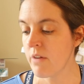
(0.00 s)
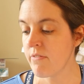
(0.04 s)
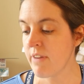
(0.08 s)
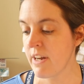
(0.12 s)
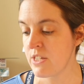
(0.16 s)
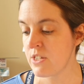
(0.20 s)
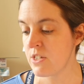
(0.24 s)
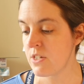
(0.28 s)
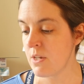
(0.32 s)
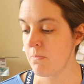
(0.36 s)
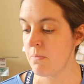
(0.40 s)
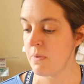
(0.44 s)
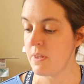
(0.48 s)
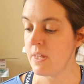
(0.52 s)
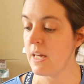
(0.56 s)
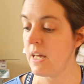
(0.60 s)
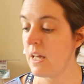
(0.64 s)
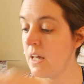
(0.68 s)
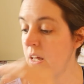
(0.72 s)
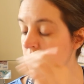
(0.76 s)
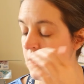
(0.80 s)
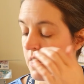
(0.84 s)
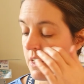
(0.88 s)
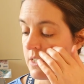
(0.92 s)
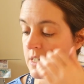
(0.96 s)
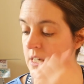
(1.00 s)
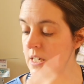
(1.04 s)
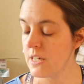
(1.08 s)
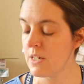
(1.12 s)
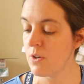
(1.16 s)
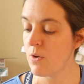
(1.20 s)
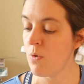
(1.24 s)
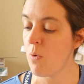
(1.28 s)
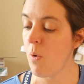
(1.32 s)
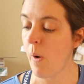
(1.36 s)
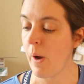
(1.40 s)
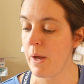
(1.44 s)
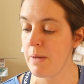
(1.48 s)
something that didn't
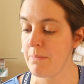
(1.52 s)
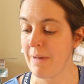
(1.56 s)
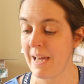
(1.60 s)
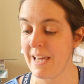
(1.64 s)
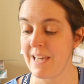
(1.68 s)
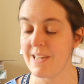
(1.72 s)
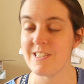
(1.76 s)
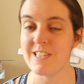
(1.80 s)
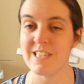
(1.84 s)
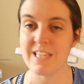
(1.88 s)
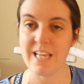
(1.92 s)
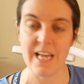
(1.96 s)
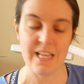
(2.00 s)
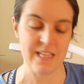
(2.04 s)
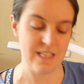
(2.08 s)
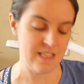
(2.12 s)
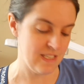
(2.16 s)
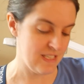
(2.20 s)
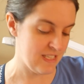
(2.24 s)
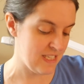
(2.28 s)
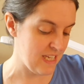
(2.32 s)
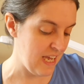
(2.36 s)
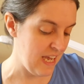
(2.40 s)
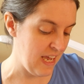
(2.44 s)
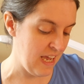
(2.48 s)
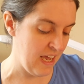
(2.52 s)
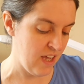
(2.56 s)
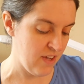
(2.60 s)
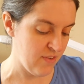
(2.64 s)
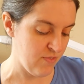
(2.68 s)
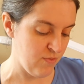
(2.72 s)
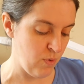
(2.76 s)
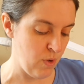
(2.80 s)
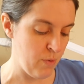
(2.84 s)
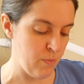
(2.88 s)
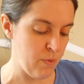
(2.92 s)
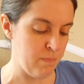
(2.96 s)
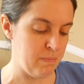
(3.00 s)
quite make sense
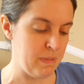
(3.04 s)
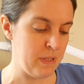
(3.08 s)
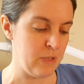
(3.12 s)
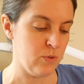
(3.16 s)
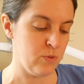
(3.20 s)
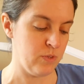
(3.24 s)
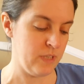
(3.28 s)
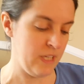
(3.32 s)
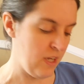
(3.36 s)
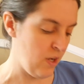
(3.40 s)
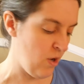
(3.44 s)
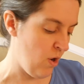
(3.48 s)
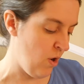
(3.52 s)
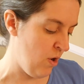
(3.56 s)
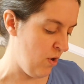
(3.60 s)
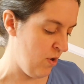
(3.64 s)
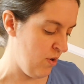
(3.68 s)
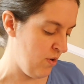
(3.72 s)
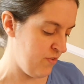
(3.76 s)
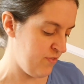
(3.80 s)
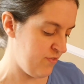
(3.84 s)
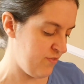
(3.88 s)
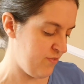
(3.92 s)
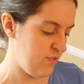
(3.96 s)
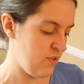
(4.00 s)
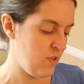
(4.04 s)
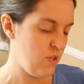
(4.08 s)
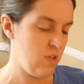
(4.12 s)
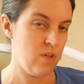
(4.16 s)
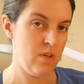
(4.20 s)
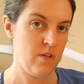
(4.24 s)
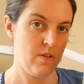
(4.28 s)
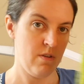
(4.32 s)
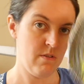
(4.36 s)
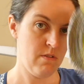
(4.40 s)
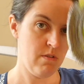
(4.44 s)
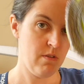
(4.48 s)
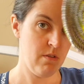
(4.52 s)
if we were building off
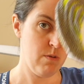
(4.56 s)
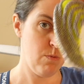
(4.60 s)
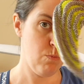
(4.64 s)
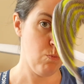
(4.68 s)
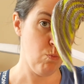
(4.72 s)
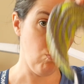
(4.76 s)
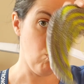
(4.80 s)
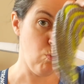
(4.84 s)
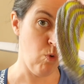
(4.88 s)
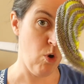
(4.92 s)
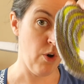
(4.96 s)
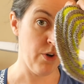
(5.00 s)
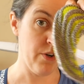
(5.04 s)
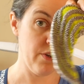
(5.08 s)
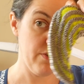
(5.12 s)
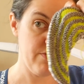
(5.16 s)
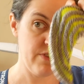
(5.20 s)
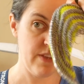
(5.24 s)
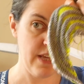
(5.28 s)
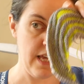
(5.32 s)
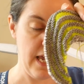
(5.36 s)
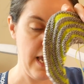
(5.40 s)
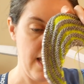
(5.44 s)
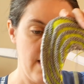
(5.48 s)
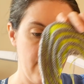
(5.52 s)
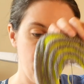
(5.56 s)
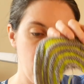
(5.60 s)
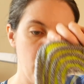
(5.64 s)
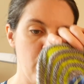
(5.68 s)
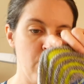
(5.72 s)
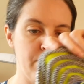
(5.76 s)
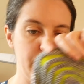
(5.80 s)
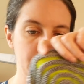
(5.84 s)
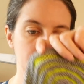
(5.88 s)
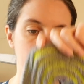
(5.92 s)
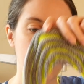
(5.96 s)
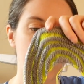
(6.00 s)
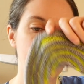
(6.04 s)
one of the,
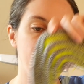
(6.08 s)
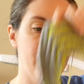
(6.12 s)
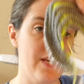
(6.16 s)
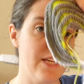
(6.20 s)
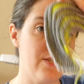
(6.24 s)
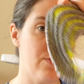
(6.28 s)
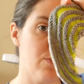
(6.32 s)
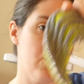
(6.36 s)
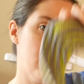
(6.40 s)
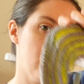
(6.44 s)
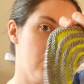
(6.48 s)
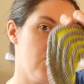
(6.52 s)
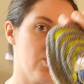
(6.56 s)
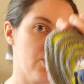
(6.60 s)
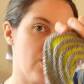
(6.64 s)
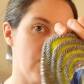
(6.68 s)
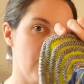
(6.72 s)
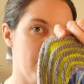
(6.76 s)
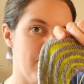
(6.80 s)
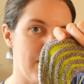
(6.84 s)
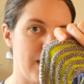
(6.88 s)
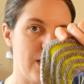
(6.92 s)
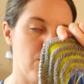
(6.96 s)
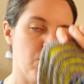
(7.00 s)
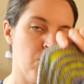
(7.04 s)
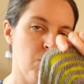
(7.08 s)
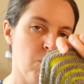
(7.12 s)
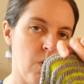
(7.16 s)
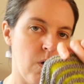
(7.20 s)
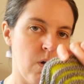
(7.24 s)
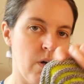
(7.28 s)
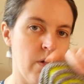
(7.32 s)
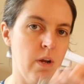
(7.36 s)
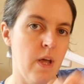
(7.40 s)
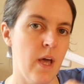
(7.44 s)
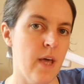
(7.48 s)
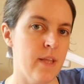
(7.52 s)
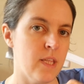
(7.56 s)
if this was just going to be the
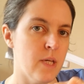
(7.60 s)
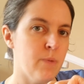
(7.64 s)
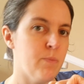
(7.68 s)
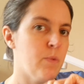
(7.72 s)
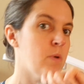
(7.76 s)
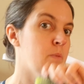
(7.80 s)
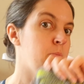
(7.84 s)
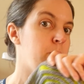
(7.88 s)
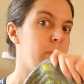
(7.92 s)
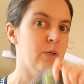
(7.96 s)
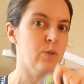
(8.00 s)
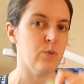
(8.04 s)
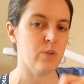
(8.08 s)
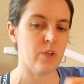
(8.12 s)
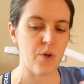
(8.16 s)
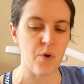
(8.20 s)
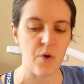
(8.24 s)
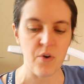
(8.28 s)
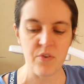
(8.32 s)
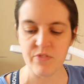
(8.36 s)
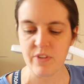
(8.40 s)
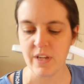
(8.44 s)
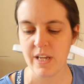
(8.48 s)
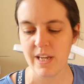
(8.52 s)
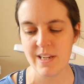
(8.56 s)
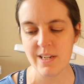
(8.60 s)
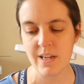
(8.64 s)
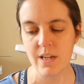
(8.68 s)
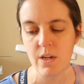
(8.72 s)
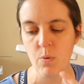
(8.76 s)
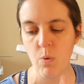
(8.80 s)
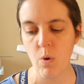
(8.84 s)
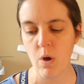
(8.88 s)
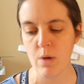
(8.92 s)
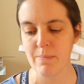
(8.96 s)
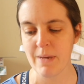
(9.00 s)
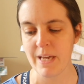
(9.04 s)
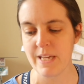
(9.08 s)
one and then we were building off it didn't
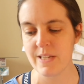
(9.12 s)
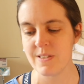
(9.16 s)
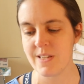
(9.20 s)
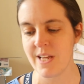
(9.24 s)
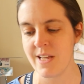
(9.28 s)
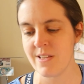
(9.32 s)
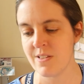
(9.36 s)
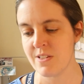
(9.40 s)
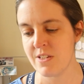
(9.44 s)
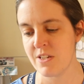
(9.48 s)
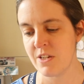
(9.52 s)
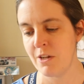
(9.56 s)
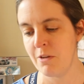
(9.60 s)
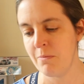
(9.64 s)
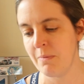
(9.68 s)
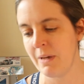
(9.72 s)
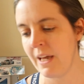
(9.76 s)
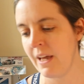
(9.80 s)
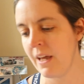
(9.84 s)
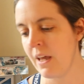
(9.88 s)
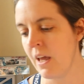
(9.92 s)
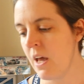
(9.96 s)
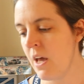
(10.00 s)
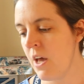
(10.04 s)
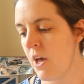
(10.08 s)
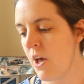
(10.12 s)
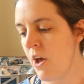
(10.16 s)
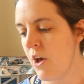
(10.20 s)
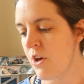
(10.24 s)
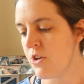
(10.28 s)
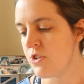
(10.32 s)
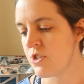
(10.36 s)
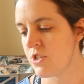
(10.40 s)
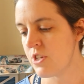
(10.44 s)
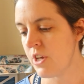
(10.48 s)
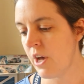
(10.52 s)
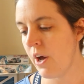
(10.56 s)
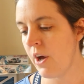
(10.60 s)
quite make sense to me.
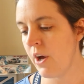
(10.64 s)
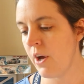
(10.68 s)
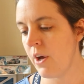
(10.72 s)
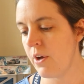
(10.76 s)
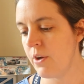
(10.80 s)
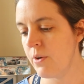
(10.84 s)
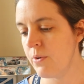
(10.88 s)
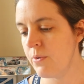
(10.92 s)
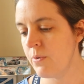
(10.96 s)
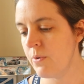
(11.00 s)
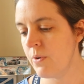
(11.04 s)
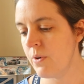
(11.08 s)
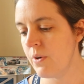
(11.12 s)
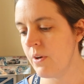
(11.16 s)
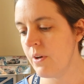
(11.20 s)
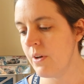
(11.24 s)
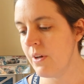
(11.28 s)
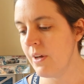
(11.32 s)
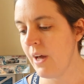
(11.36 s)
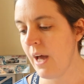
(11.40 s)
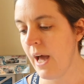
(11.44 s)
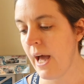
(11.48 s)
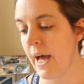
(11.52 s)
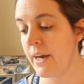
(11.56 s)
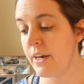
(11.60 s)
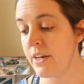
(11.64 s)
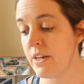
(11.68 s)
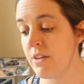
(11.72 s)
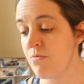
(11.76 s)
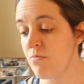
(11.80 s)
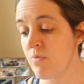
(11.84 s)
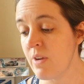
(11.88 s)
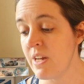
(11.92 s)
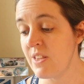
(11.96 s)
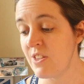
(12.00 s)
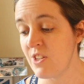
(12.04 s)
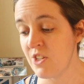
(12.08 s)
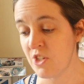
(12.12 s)
So, and I didn't
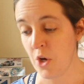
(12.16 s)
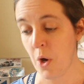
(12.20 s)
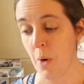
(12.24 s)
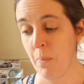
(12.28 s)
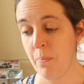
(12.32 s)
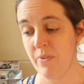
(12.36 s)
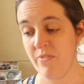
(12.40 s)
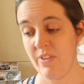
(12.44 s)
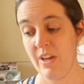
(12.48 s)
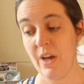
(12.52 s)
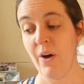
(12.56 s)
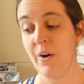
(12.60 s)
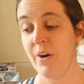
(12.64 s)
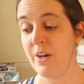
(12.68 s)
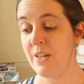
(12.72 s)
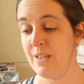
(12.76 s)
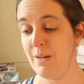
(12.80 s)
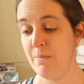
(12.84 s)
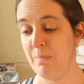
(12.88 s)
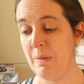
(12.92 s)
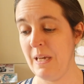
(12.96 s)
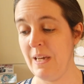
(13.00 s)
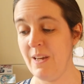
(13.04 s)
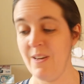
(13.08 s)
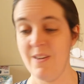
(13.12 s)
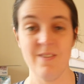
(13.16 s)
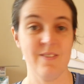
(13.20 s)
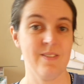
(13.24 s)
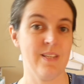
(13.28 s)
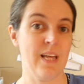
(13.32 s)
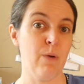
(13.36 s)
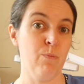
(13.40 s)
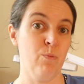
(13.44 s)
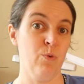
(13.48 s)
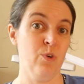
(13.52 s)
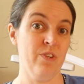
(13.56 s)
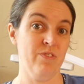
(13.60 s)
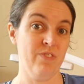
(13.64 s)
read the top of it either, because
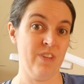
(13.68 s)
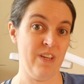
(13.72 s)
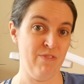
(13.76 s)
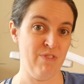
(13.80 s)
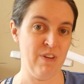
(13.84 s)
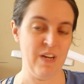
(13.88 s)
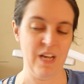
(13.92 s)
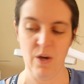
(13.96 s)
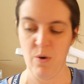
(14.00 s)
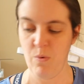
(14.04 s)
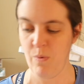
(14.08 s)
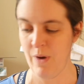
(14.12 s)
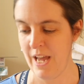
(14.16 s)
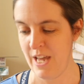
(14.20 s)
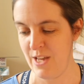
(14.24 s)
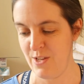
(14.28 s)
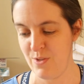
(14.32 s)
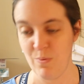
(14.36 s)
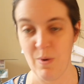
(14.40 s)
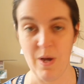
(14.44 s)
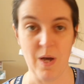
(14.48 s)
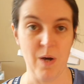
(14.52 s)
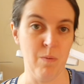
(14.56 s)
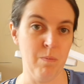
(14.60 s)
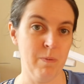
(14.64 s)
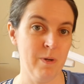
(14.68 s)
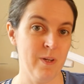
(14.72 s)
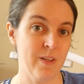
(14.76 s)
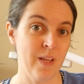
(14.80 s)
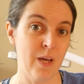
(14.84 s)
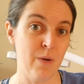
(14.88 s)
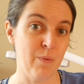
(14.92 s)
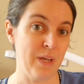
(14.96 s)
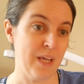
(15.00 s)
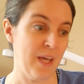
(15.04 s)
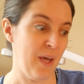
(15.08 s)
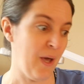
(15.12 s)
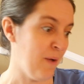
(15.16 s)
that would have given it away as well, but
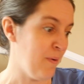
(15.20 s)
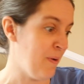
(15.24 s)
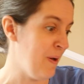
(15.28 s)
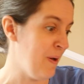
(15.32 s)
there we go.